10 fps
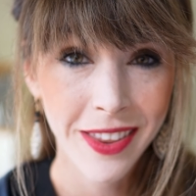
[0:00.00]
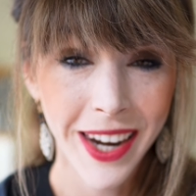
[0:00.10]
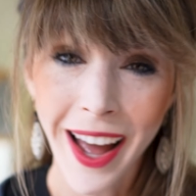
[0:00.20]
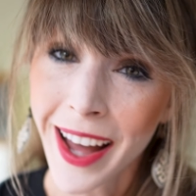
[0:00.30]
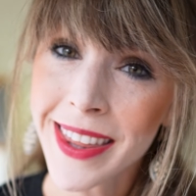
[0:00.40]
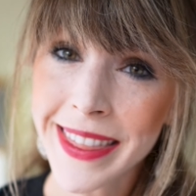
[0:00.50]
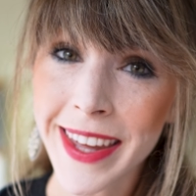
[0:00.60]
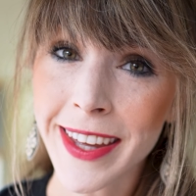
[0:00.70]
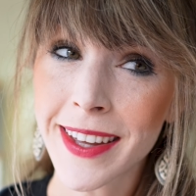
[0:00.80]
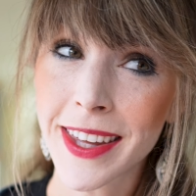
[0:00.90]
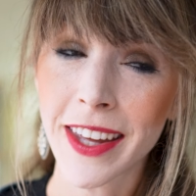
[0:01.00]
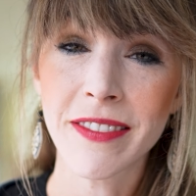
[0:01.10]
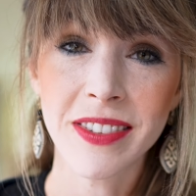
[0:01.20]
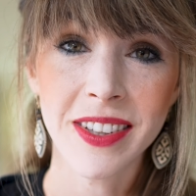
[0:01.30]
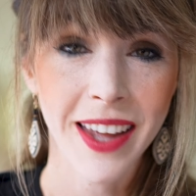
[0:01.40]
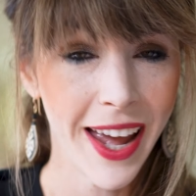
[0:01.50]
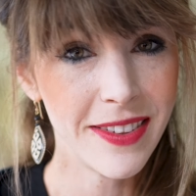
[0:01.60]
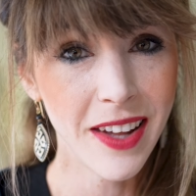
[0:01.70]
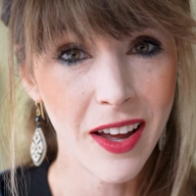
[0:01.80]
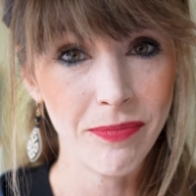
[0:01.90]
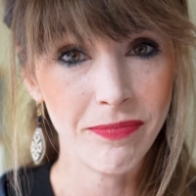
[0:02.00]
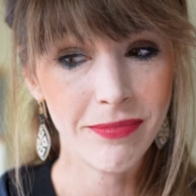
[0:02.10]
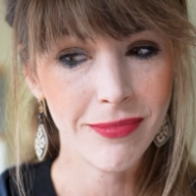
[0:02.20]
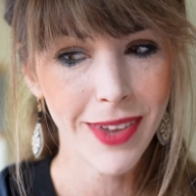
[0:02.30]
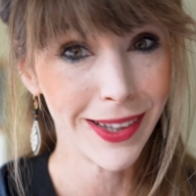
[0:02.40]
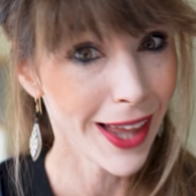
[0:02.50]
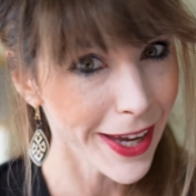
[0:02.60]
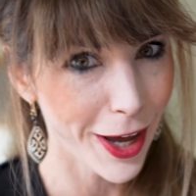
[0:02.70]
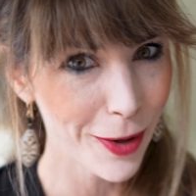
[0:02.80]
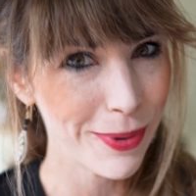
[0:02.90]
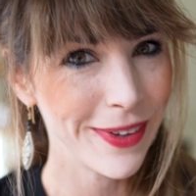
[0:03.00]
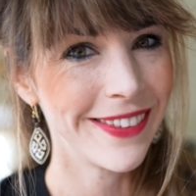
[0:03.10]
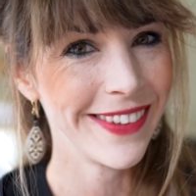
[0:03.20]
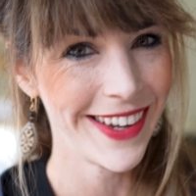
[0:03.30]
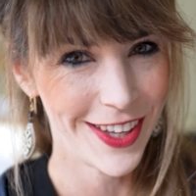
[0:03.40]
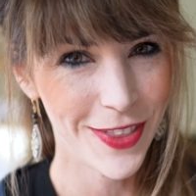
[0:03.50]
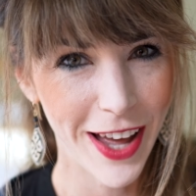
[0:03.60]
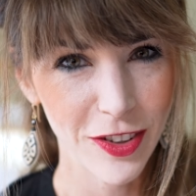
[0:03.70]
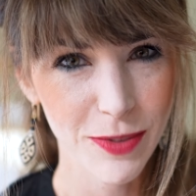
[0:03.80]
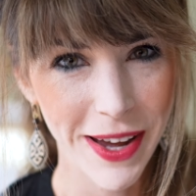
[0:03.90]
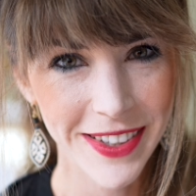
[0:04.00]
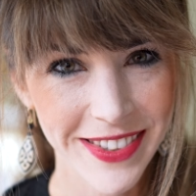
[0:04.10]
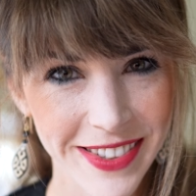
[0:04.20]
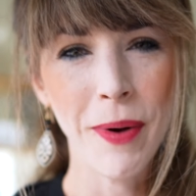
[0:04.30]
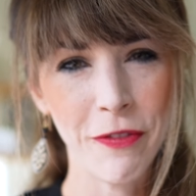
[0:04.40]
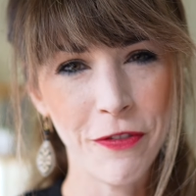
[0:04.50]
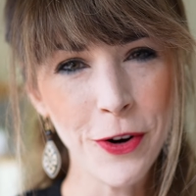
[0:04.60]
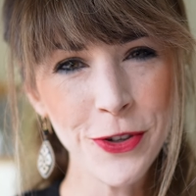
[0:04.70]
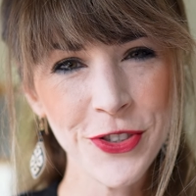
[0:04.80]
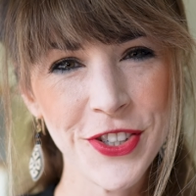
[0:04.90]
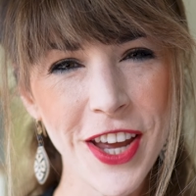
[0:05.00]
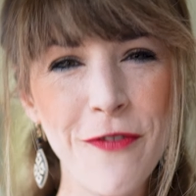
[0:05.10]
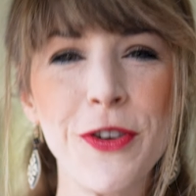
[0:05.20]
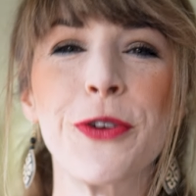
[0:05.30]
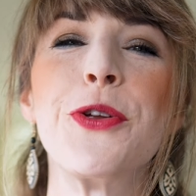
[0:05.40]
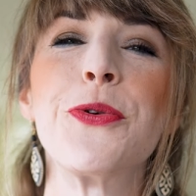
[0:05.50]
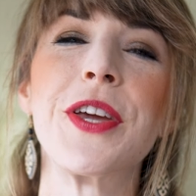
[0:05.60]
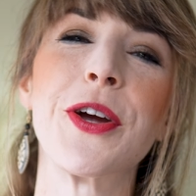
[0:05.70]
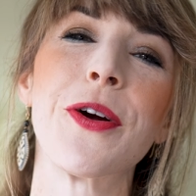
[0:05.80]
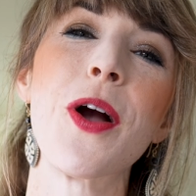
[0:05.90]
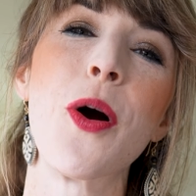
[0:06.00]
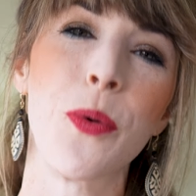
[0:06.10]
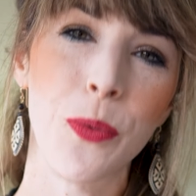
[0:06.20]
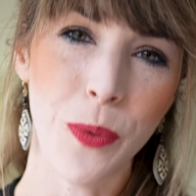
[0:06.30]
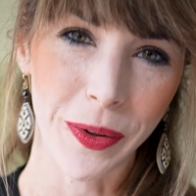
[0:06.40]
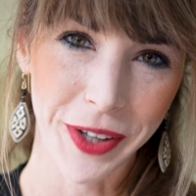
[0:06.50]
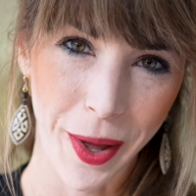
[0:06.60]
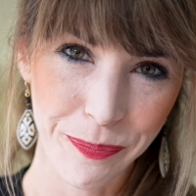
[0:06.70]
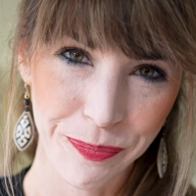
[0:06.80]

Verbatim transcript: that I think gives Heads Up a leg up in the health space. But first, if you're new here, welcome.